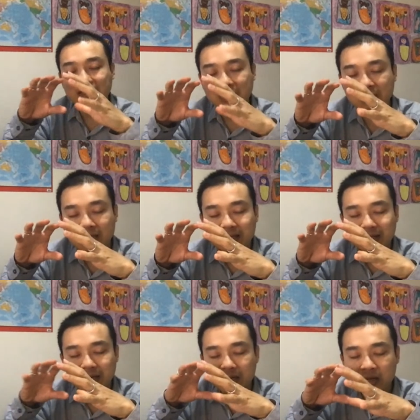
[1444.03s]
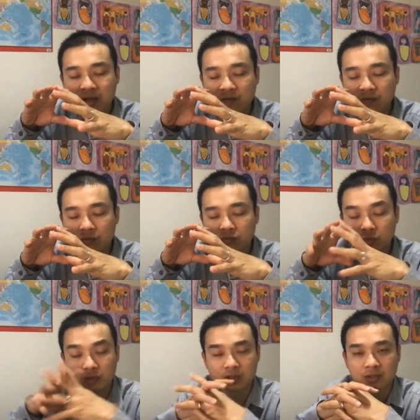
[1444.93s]
the nerve
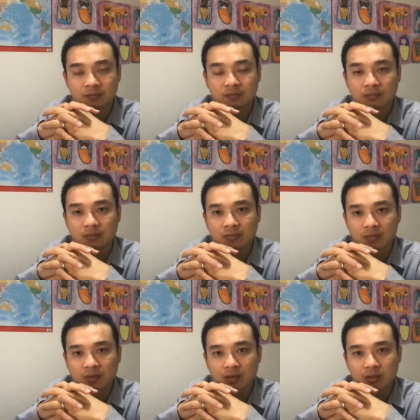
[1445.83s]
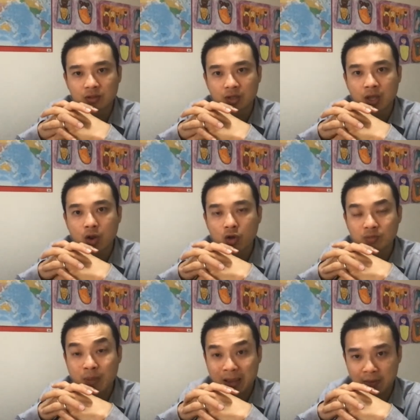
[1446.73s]
root. So it causes
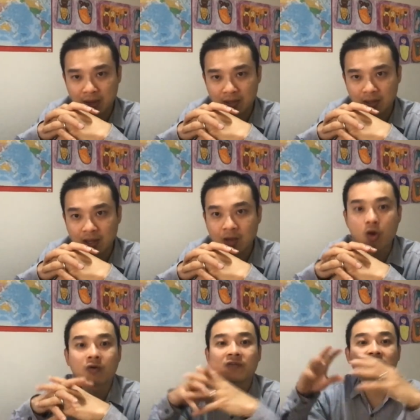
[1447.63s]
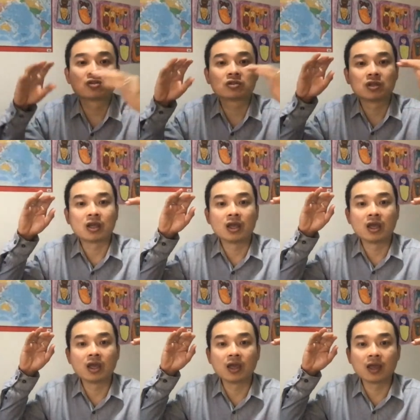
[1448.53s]
back pain. It causes
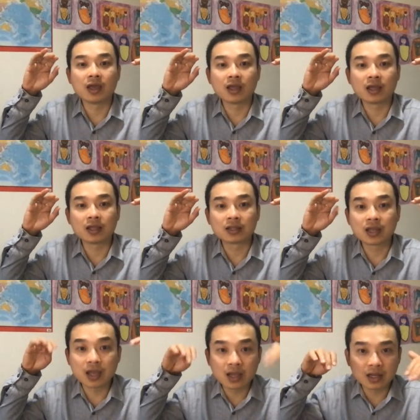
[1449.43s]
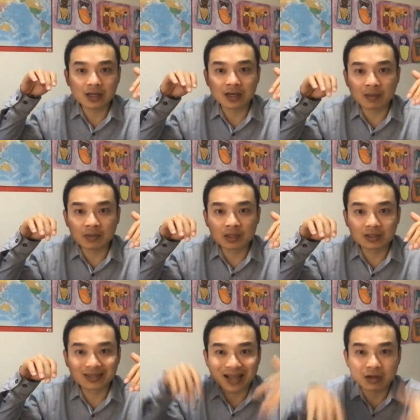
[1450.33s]
tingling numbness
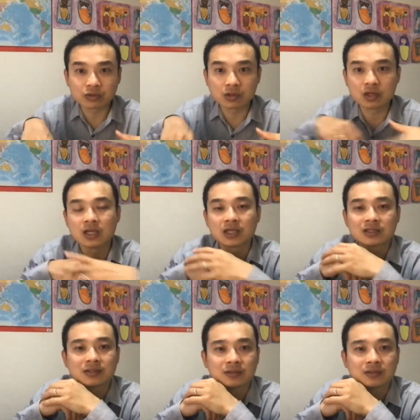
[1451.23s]
down to your legs